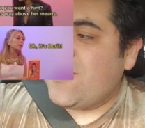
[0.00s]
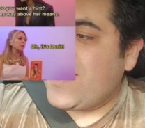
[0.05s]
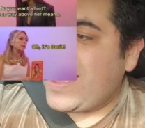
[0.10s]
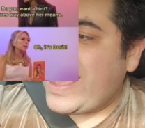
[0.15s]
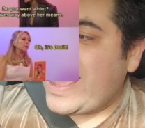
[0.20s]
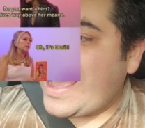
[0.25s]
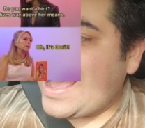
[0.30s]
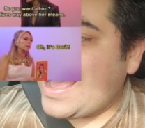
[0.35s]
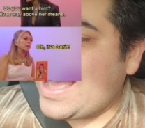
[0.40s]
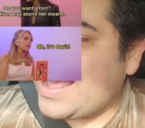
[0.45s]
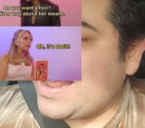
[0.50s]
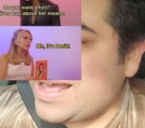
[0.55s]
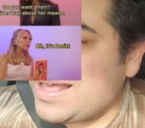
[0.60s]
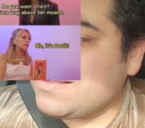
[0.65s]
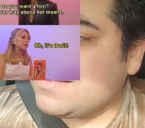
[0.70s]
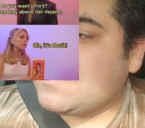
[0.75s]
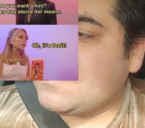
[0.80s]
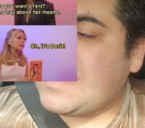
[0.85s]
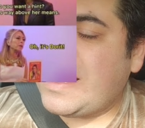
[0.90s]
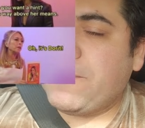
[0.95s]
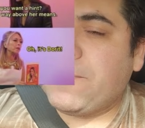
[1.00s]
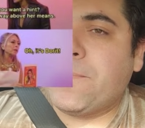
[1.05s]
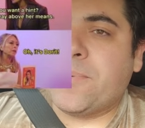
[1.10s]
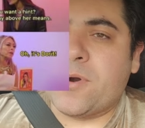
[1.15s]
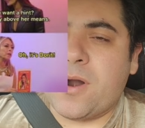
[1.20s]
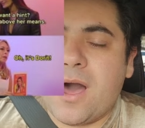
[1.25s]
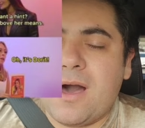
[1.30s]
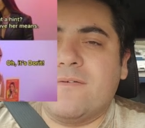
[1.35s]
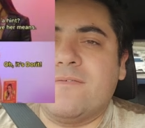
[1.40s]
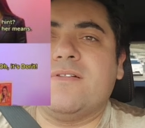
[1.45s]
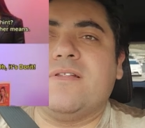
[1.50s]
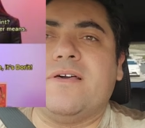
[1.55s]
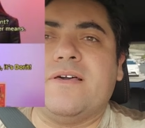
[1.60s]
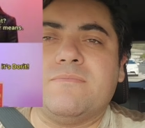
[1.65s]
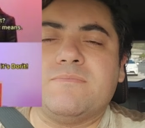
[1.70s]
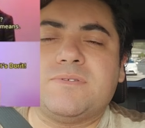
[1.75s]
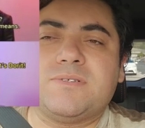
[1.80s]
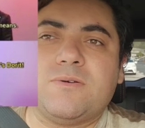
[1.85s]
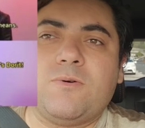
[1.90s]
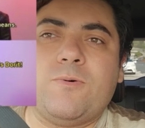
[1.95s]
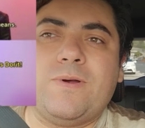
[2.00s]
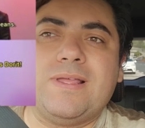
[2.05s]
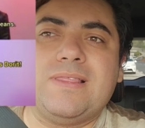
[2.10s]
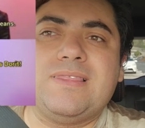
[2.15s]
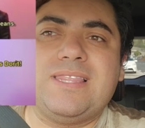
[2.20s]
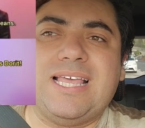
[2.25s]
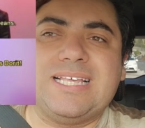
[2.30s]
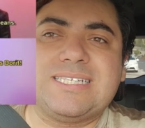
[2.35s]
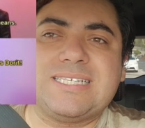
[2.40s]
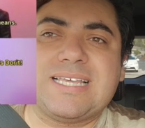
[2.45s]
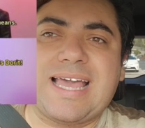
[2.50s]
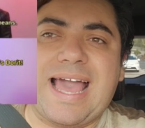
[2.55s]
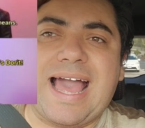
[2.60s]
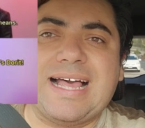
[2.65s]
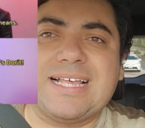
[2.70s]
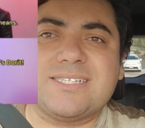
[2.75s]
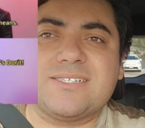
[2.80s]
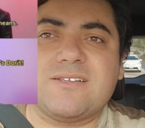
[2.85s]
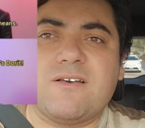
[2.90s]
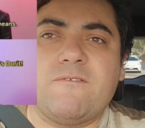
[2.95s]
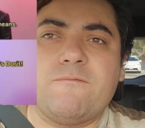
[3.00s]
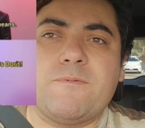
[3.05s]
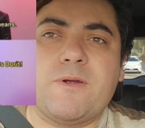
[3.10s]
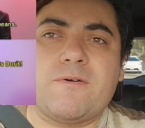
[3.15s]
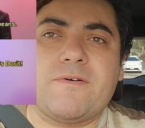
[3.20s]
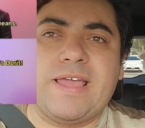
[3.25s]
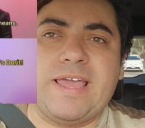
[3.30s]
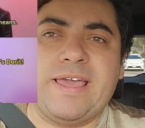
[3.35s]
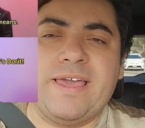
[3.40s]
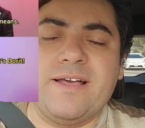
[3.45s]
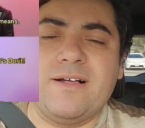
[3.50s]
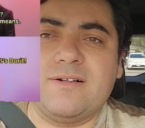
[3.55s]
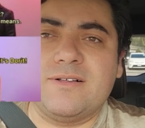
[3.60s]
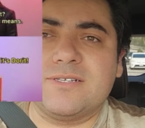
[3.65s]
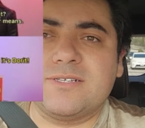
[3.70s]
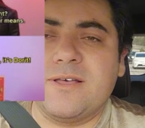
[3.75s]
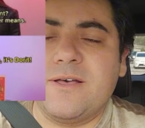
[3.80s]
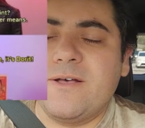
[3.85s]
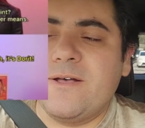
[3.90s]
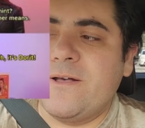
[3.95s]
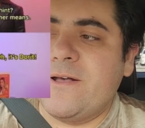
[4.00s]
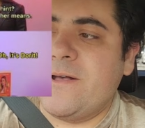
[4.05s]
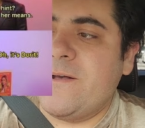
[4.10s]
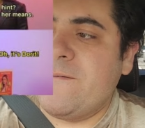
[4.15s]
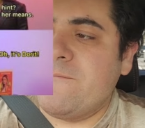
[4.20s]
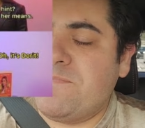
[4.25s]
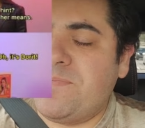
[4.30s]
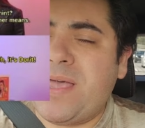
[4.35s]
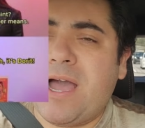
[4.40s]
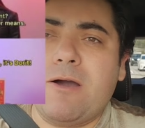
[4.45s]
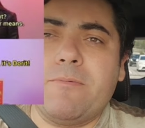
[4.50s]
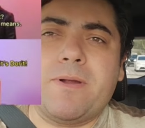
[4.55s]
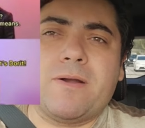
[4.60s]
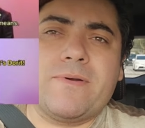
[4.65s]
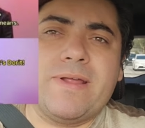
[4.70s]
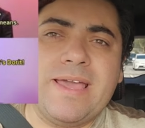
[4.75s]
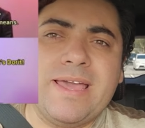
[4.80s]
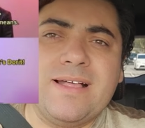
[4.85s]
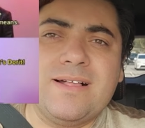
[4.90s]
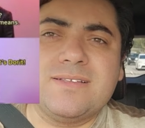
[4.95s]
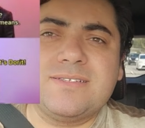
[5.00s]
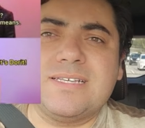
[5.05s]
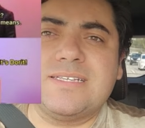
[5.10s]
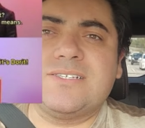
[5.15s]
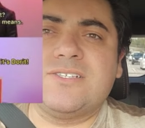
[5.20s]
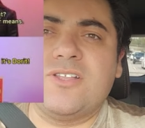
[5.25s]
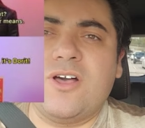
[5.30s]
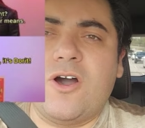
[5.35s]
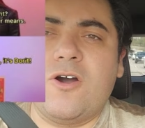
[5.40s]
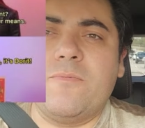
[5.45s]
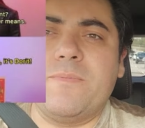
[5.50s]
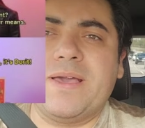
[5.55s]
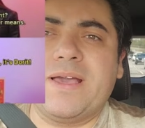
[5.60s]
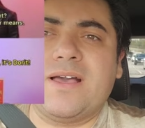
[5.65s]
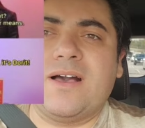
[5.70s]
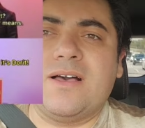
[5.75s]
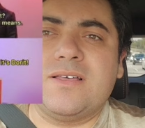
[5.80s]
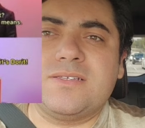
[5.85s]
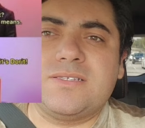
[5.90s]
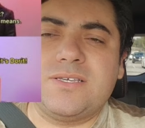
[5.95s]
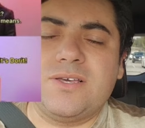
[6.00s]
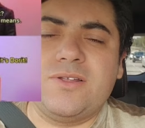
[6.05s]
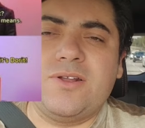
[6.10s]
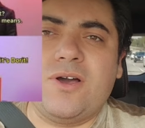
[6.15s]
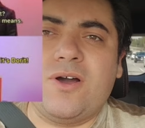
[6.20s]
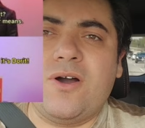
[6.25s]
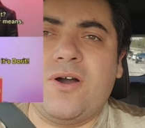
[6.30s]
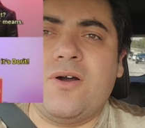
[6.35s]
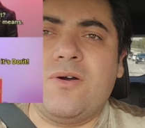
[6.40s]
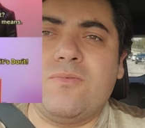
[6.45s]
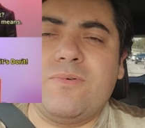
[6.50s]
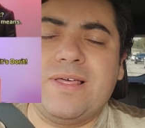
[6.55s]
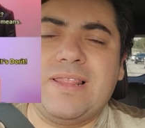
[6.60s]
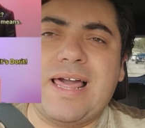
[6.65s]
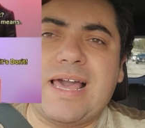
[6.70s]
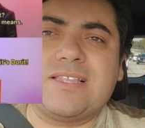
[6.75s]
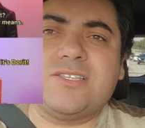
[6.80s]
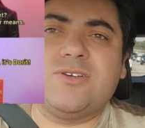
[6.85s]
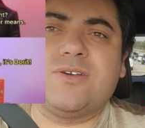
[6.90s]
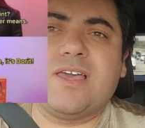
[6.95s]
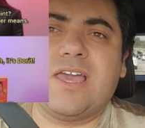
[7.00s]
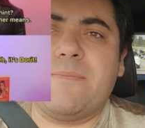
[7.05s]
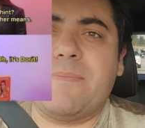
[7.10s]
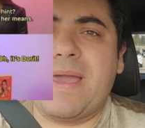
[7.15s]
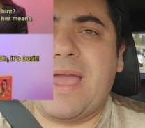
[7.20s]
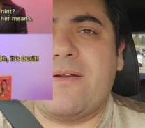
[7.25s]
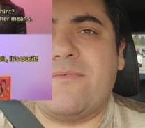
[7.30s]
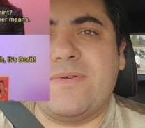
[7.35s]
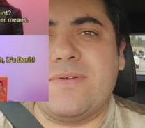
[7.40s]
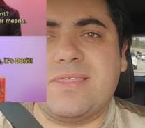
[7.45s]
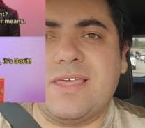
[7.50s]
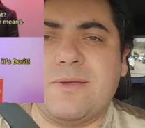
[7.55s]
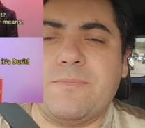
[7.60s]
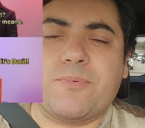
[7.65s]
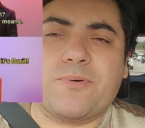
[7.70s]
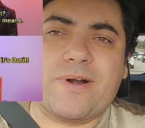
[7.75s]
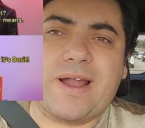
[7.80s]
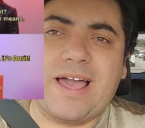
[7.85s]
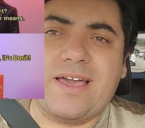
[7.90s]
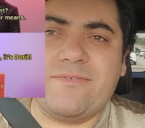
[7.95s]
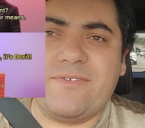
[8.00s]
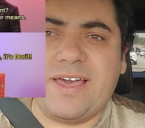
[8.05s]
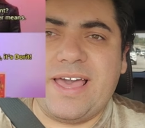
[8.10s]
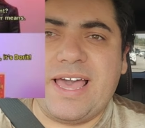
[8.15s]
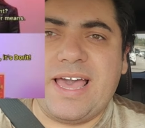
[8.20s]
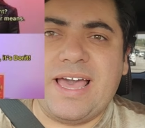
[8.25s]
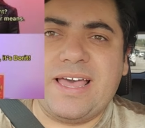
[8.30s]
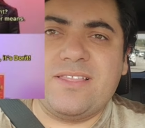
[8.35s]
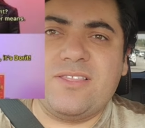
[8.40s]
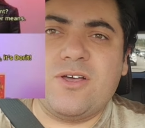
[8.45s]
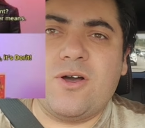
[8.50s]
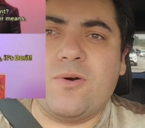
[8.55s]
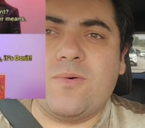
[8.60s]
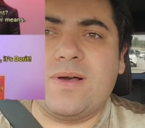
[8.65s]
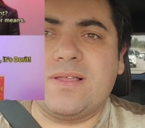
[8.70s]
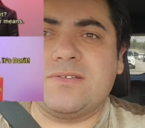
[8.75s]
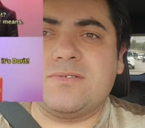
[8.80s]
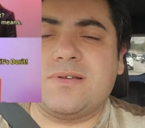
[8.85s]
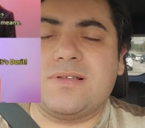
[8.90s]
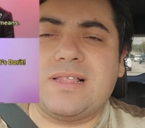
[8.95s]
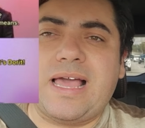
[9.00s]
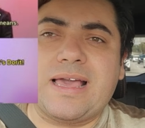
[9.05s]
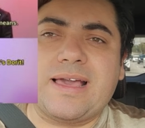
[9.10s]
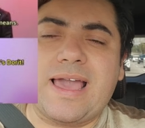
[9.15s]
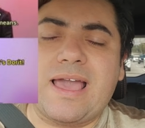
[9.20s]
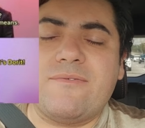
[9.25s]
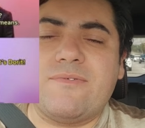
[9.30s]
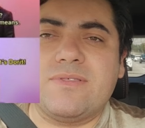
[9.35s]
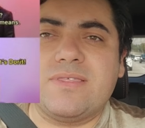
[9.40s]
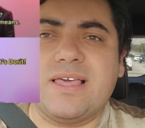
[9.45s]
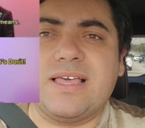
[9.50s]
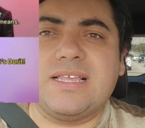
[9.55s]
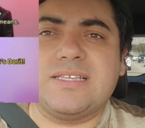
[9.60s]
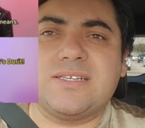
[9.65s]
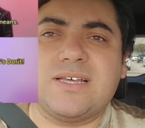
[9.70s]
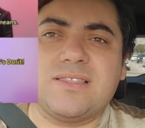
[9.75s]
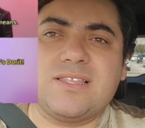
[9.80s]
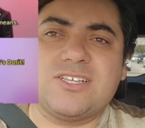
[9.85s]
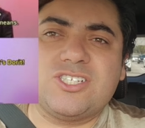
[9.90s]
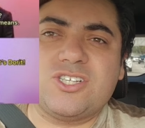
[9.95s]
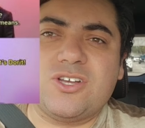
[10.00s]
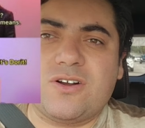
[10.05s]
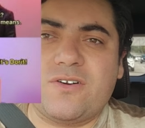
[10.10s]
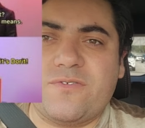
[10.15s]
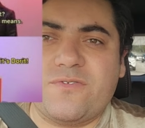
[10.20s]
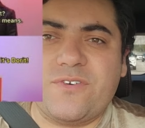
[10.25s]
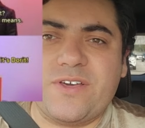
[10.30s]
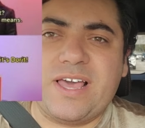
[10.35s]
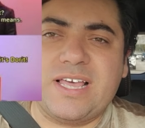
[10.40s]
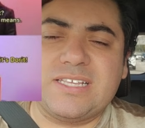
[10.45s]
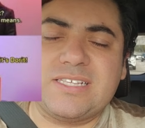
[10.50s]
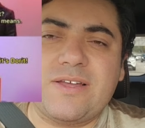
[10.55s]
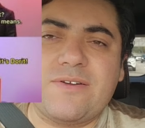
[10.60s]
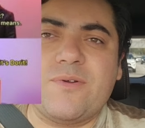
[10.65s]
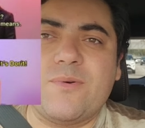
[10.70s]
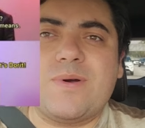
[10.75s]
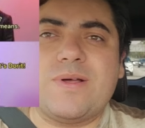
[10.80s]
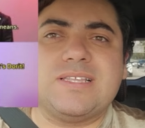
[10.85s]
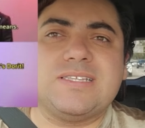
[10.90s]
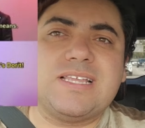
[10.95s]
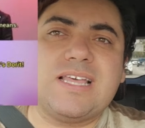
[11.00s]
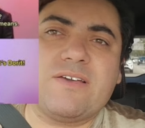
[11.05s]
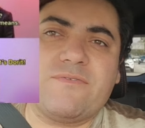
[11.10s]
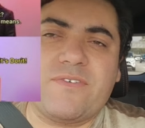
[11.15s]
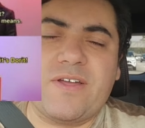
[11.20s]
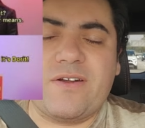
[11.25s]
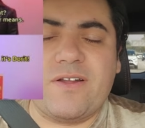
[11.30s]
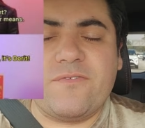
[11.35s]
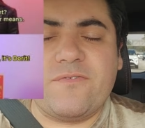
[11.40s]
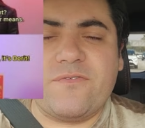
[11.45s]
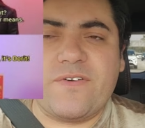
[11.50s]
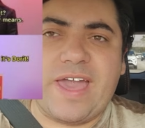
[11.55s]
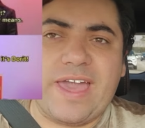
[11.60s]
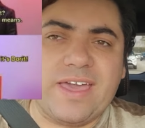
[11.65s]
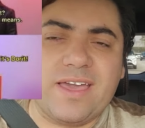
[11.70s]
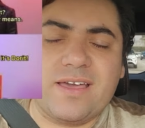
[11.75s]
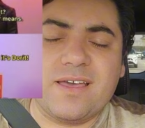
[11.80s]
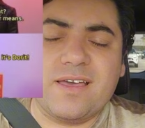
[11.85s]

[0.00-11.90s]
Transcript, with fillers: and and, and problems with this cast of Beverly Hills now Beverly Hills is known because you know we like to keep everything private no one like everything is on the surface everyone is like very fake